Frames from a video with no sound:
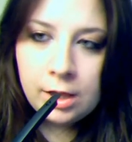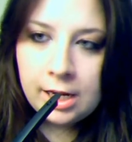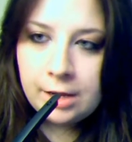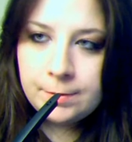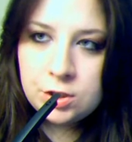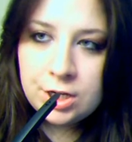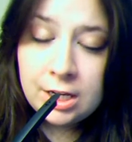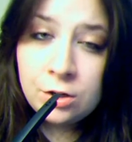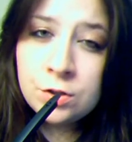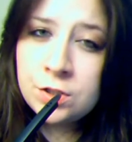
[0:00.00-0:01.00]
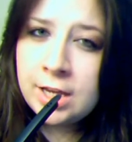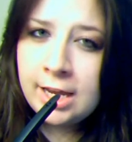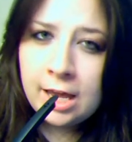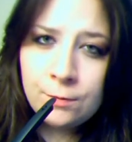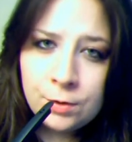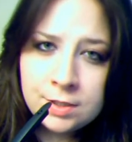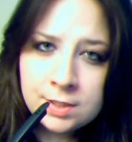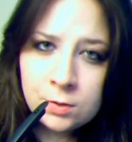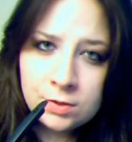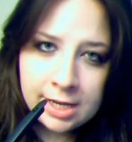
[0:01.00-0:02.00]
And I've been checking her site every
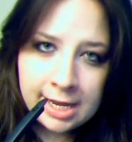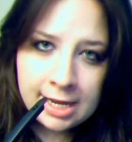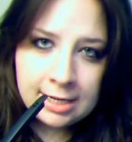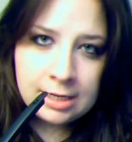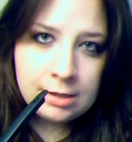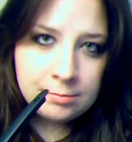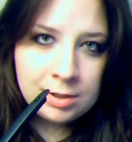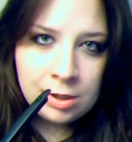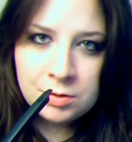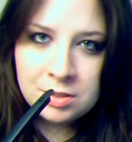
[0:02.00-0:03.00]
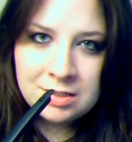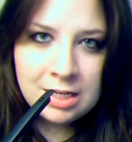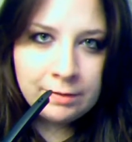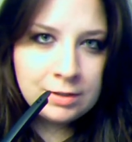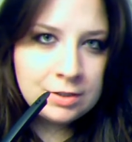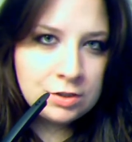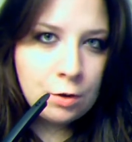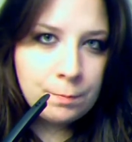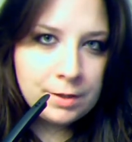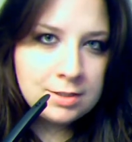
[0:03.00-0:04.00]
single day, you know, to see if this
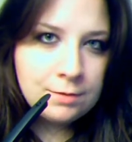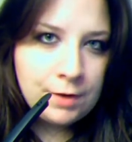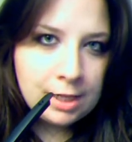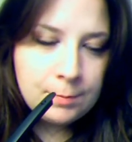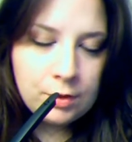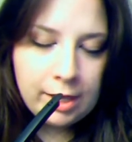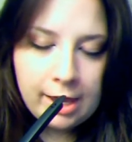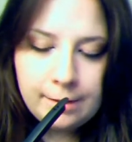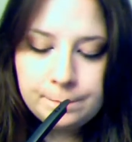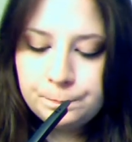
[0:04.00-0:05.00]
soap is available yet.